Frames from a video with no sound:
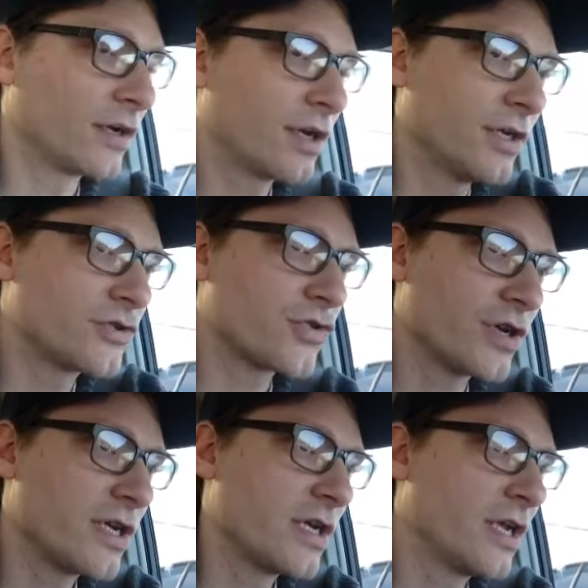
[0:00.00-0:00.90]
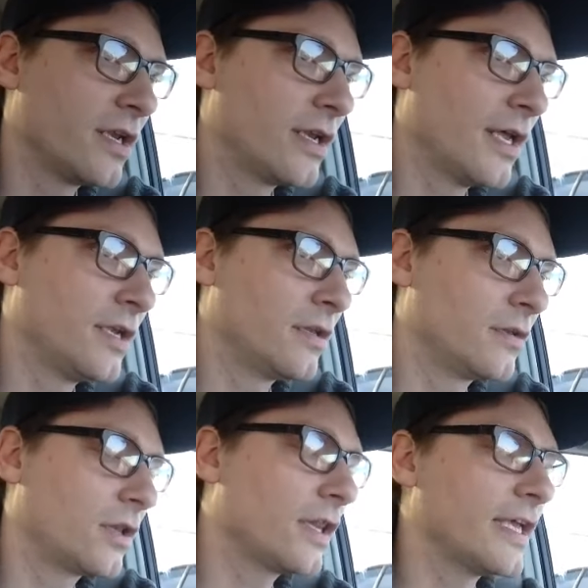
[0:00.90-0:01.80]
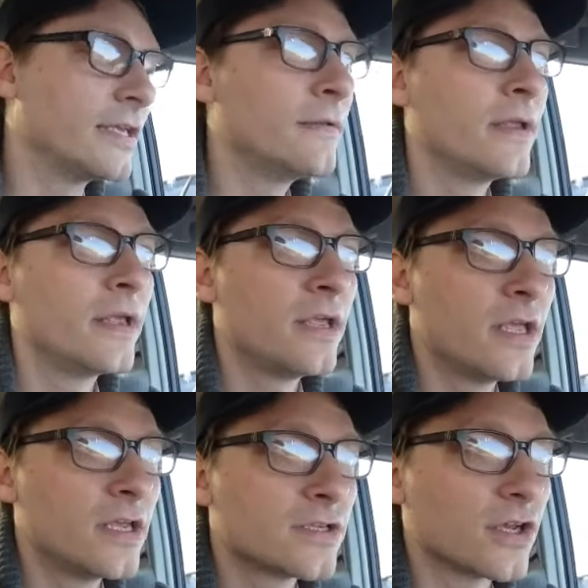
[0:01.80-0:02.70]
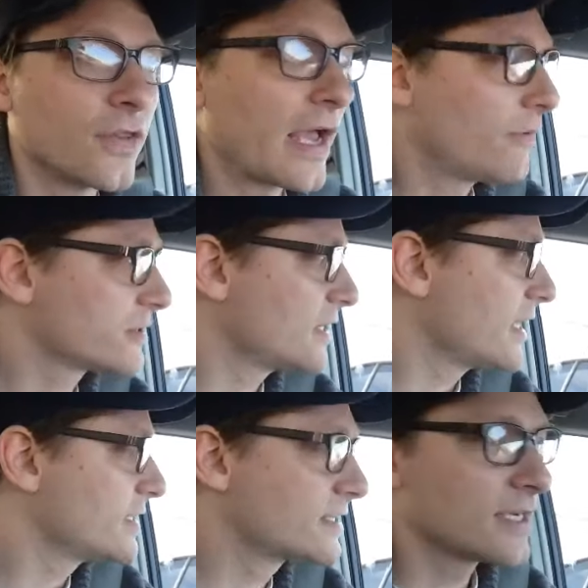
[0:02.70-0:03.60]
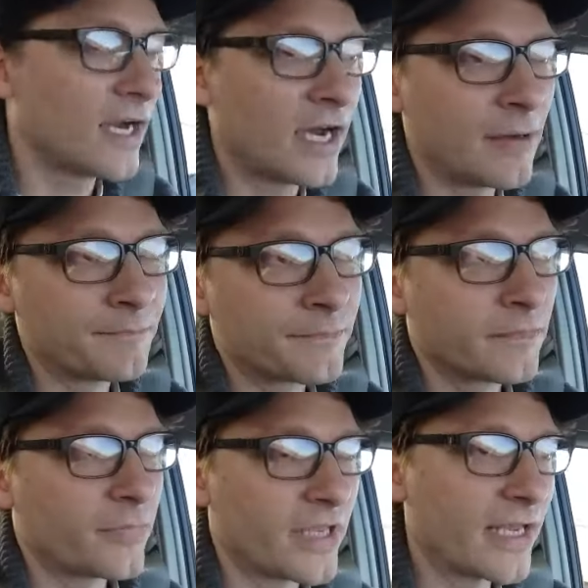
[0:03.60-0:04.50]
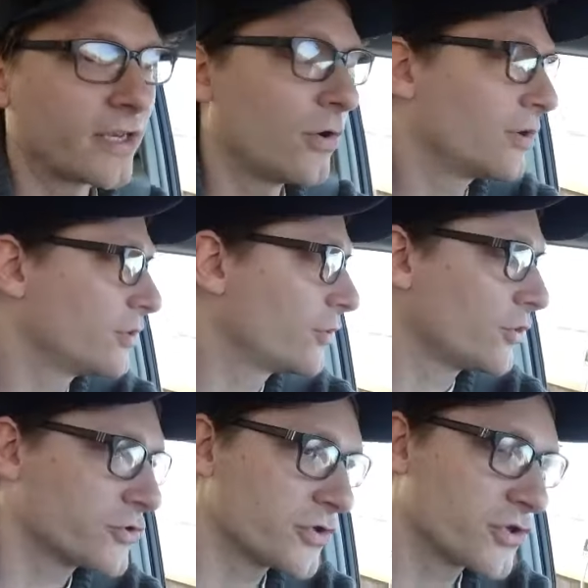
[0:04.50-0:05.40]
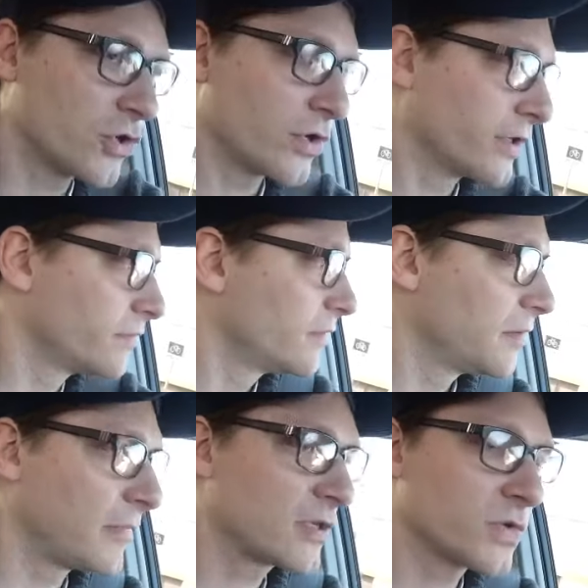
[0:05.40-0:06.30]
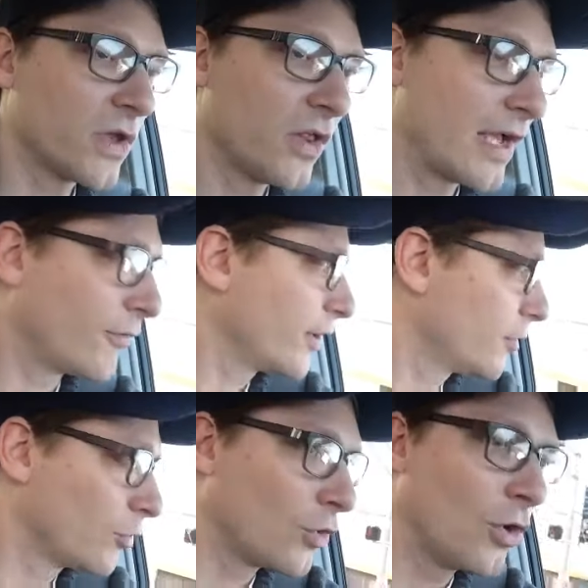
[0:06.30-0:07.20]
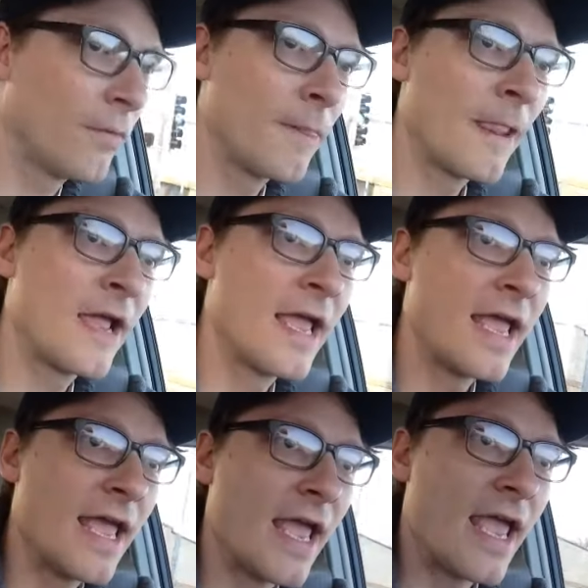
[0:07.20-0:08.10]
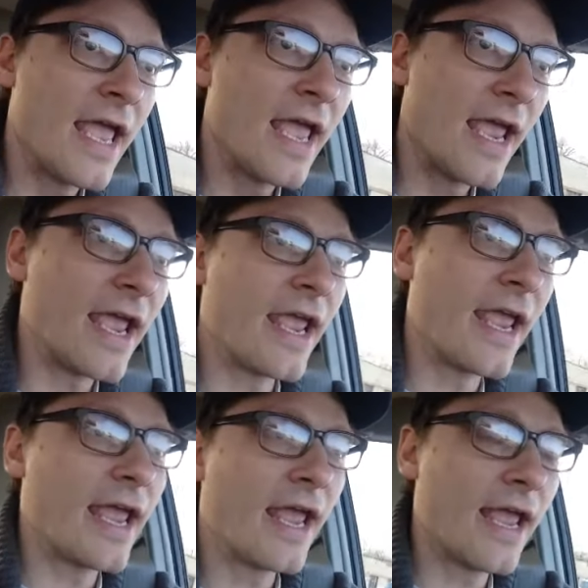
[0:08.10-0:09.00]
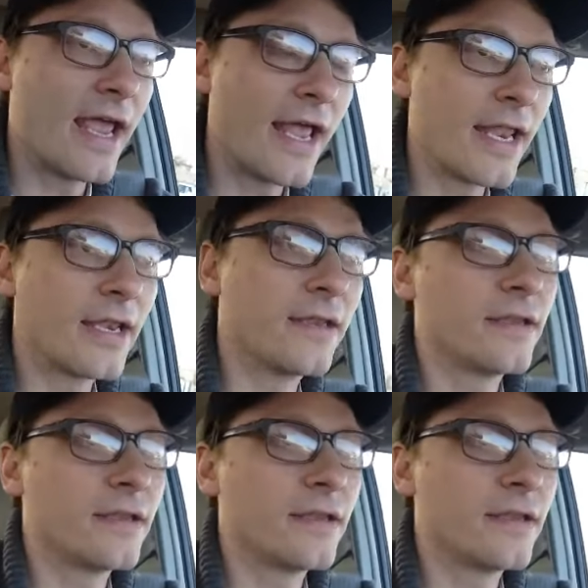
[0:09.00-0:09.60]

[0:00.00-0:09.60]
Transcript: and Country and Clayton. So that was nice, but you had to go into a grocery store and mess with all that rigmarole. And